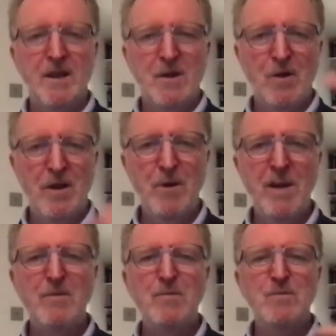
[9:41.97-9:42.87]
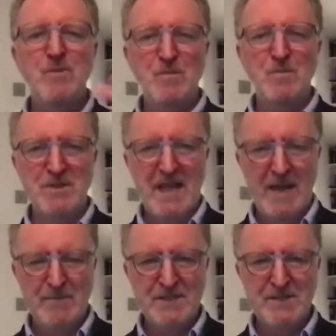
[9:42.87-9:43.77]
when it was
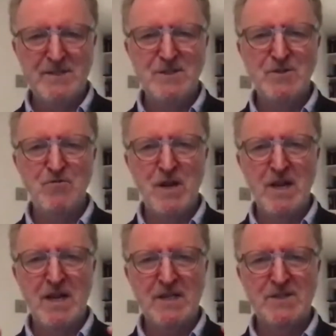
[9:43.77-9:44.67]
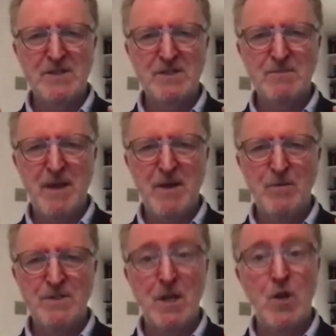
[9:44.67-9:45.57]
absent did you realize that smell
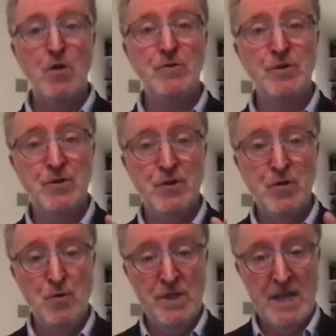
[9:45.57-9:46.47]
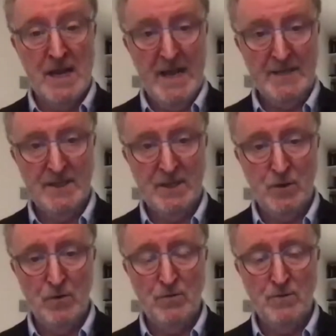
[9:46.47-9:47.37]
was a lot to do with connecting you